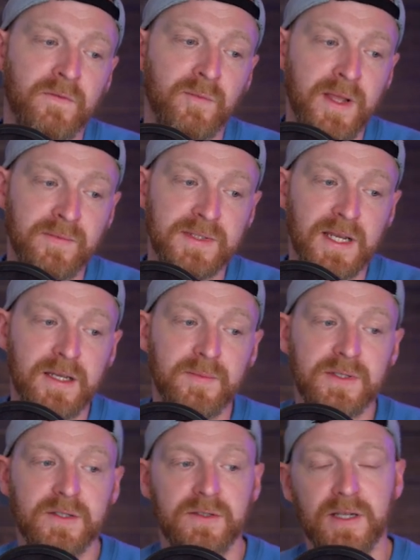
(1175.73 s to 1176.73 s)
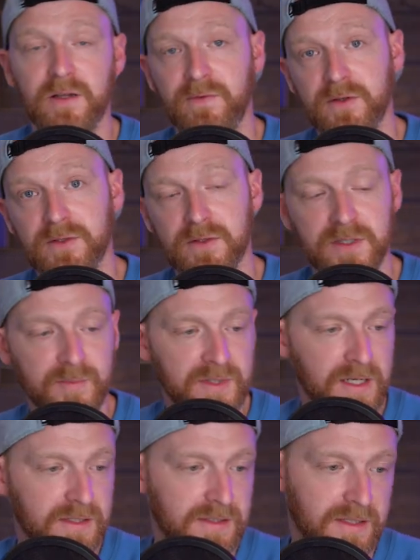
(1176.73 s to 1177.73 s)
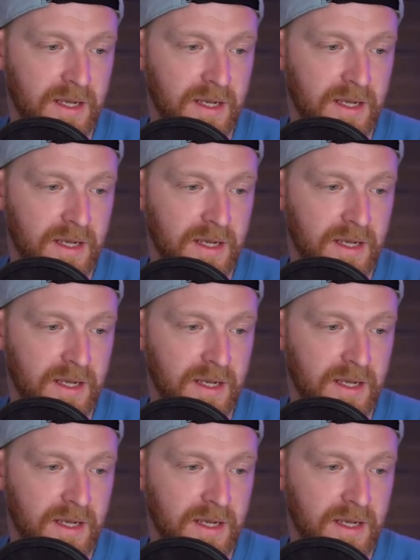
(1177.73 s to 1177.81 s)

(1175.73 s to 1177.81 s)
from landscapes to telephoto subjects,